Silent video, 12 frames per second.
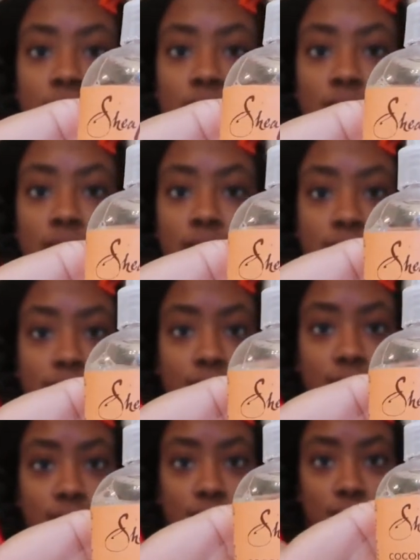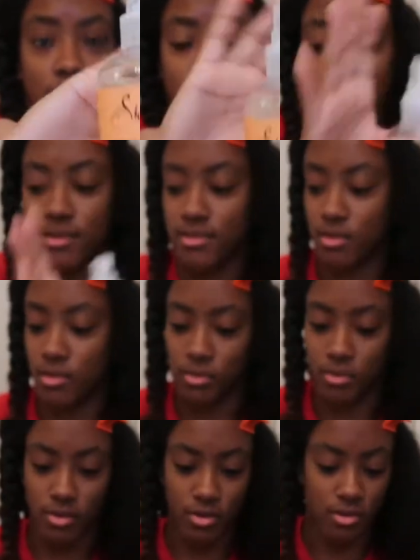Yes. Okay, so
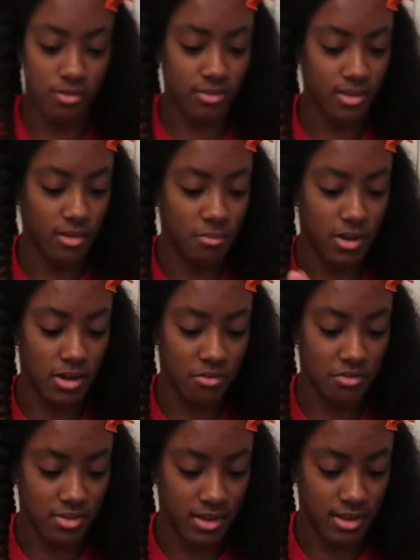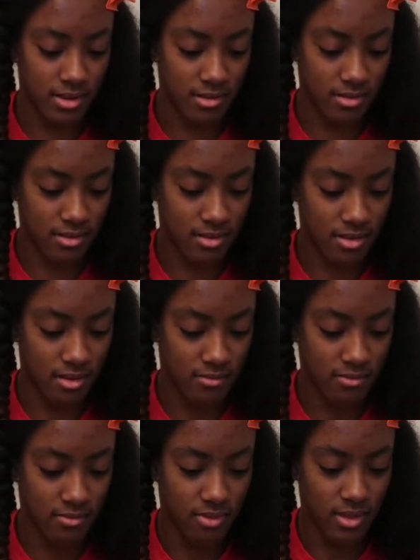you'll see me use this.
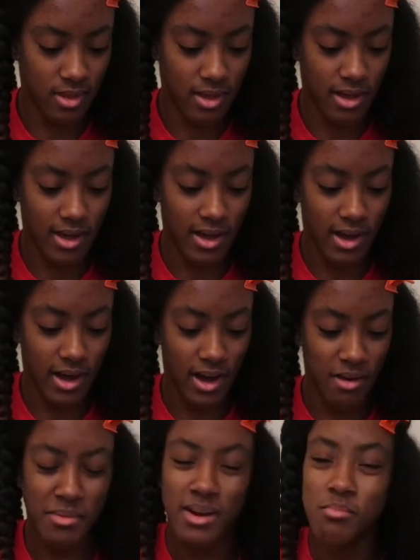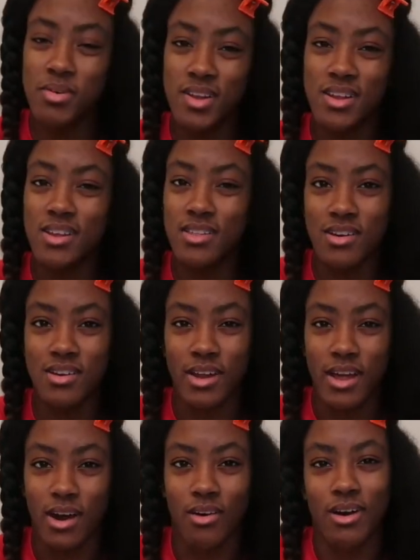I might put it in there
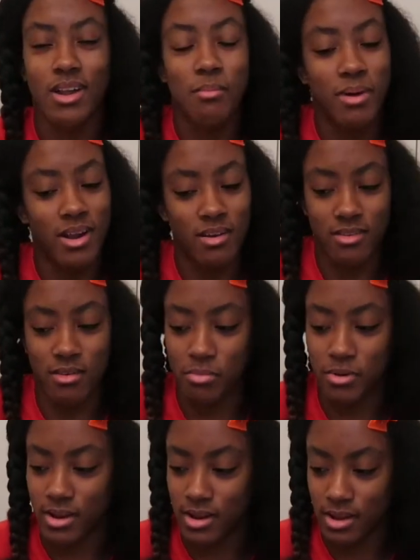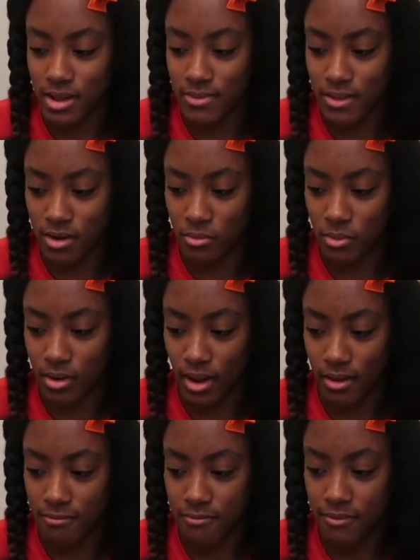now, and I might also put it in there when I
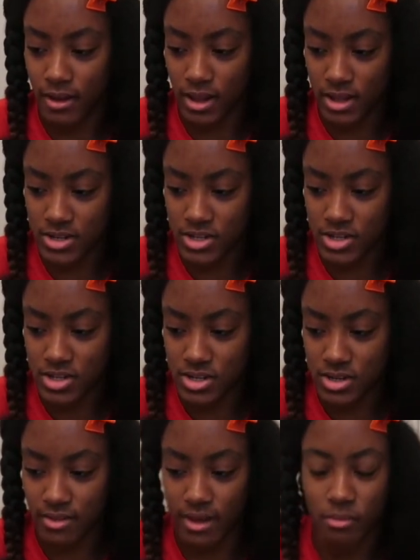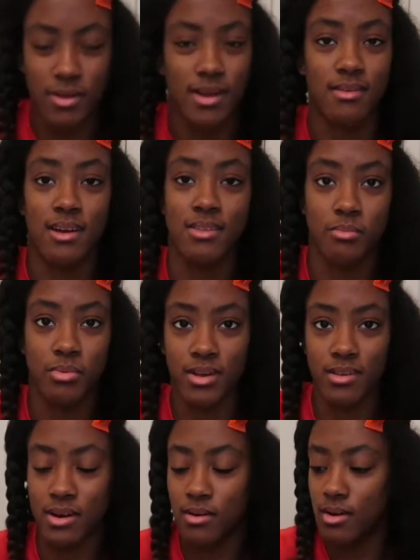finish, like when I take the braids
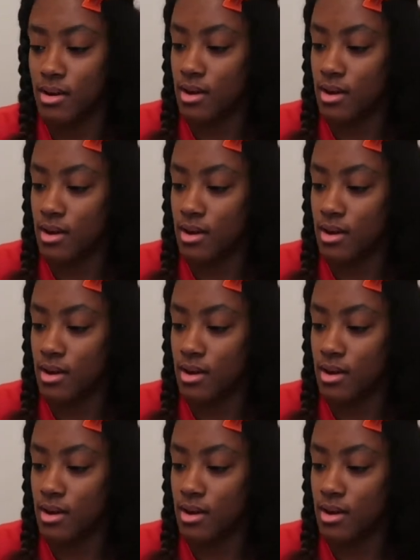out.